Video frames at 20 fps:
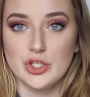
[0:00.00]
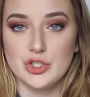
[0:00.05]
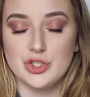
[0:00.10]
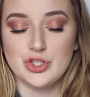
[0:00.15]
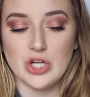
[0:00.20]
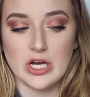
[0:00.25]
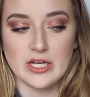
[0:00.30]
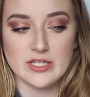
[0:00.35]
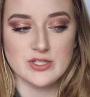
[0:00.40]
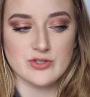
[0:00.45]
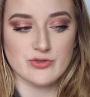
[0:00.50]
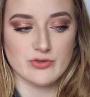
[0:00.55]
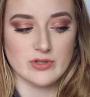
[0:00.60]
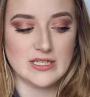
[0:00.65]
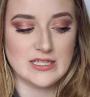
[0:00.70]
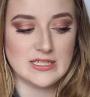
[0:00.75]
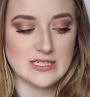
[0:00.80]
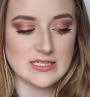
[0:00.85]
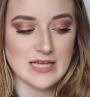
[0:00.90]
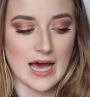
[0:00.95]
just
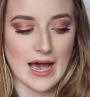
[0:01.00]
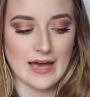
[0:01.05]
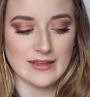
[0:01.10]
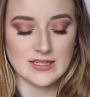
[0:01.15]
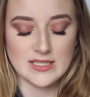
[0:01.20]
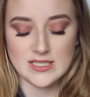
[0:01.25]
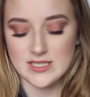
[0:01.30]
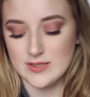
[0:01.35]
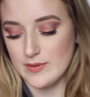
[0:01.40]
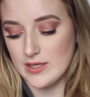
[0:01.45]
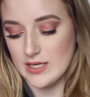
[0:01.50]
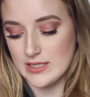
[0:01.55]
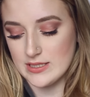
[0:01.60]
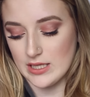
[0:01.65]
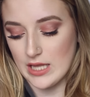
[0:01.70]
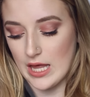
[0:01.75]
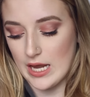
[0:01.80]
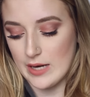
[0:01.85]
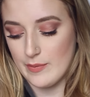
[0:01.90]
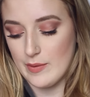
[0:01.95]
redesigned these because
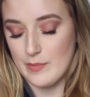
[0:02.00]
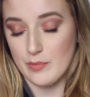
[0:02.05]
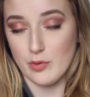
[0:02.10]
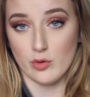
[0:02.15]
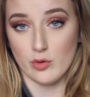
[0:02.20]
a lot of